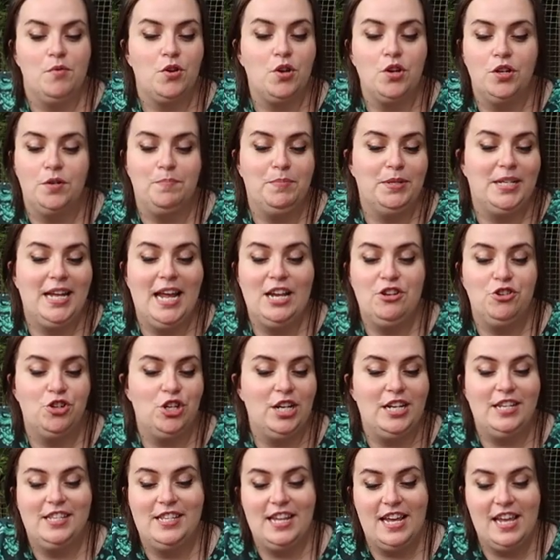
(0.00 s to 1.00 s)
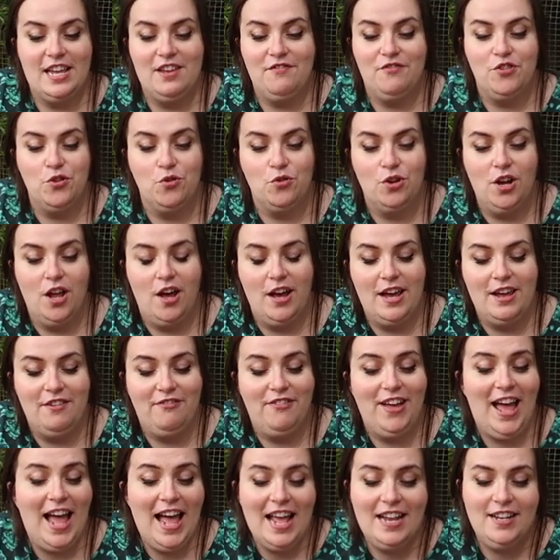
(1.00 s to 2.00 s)
could potentially save your life.
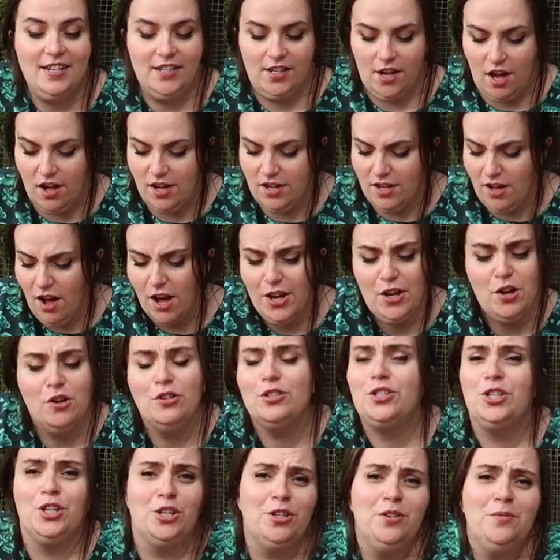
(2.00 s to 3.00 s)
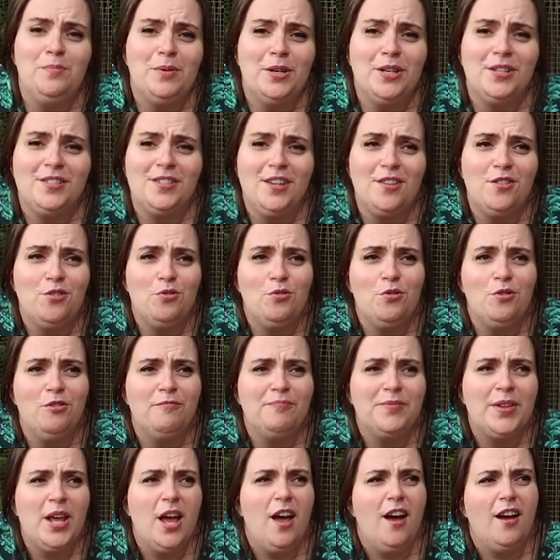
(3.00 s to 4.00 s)
And I got two because I thought
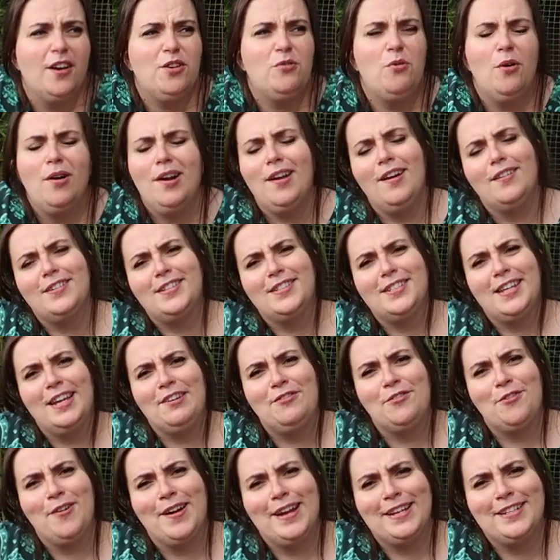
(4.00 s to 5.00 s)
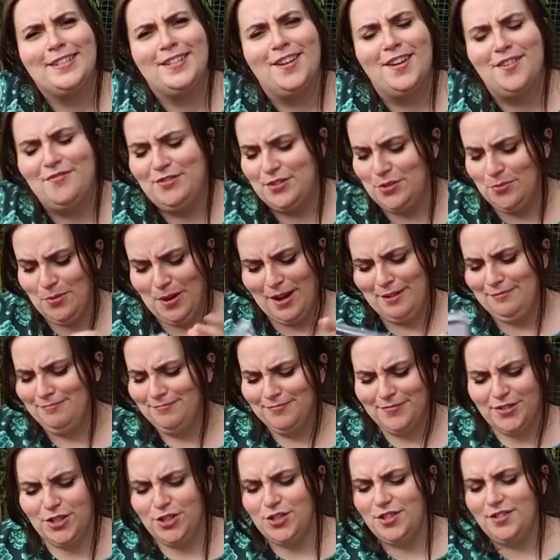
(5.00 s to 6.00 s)
I'd quite like to save Craig's life as well.
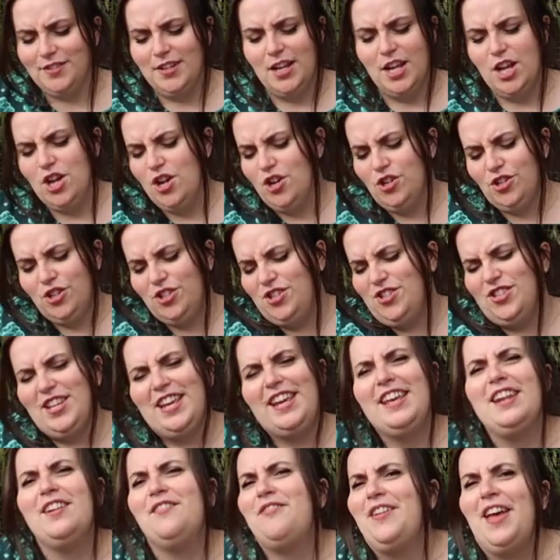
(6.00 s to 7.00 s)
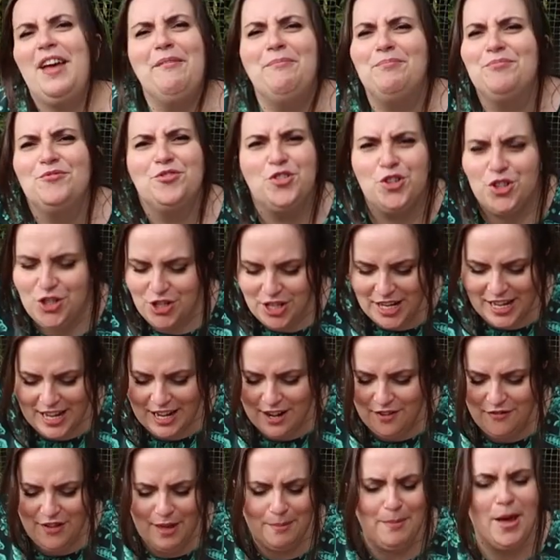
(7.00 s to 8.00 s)
Just thinking of
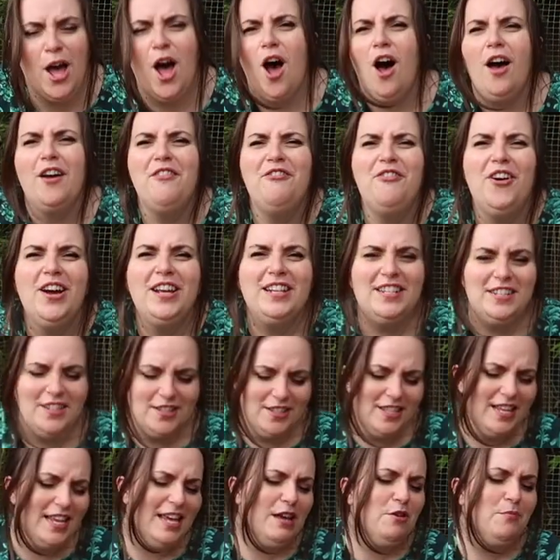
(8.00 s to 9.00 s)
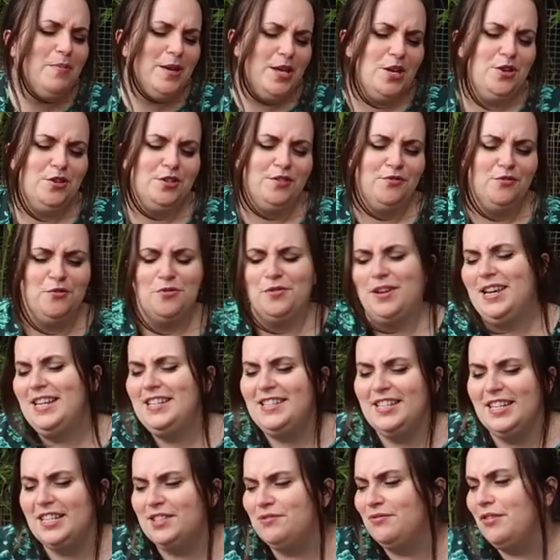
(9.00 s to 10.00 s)
him. I find that he'll be useful. He's
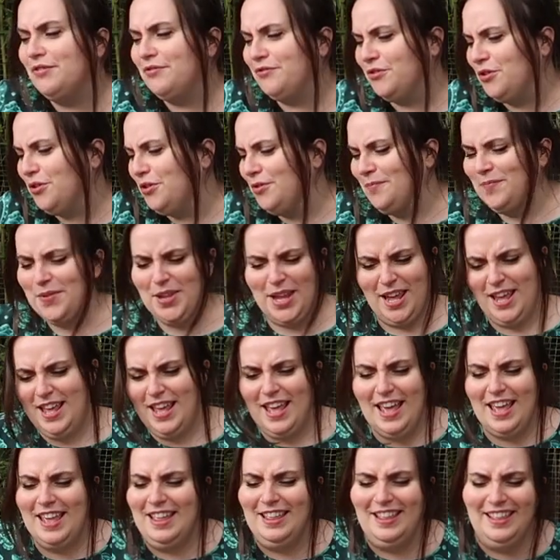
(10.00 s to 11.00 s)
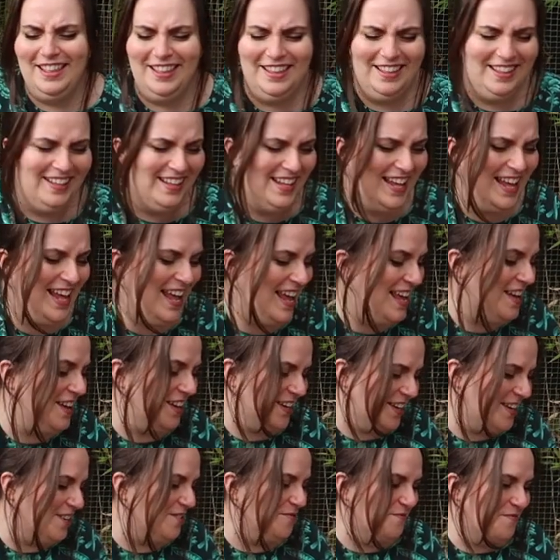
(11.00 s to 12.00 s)
6'4".
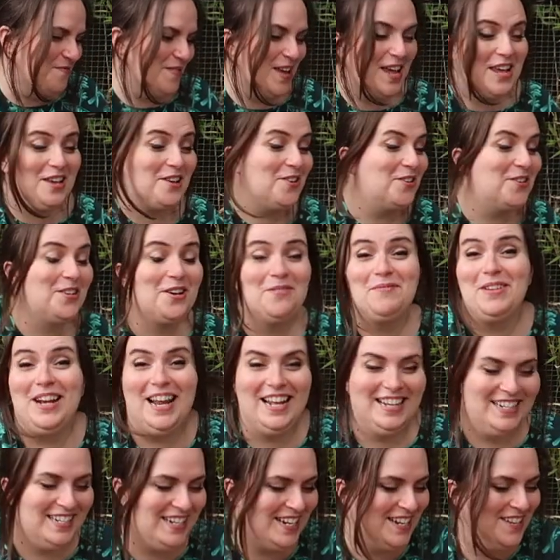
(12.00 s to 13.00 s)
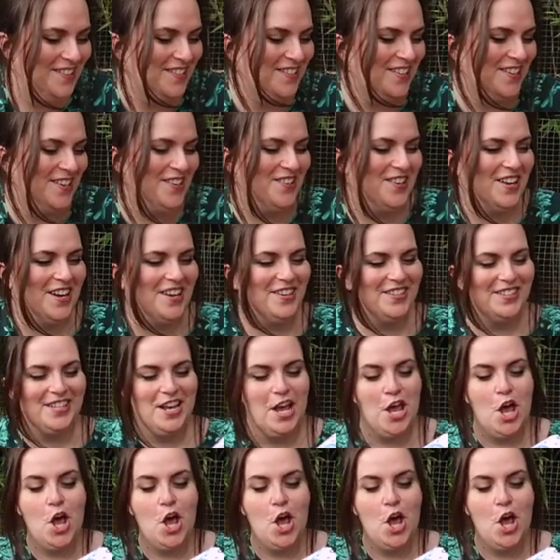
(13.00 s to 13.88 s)
he could come in handy, who knows?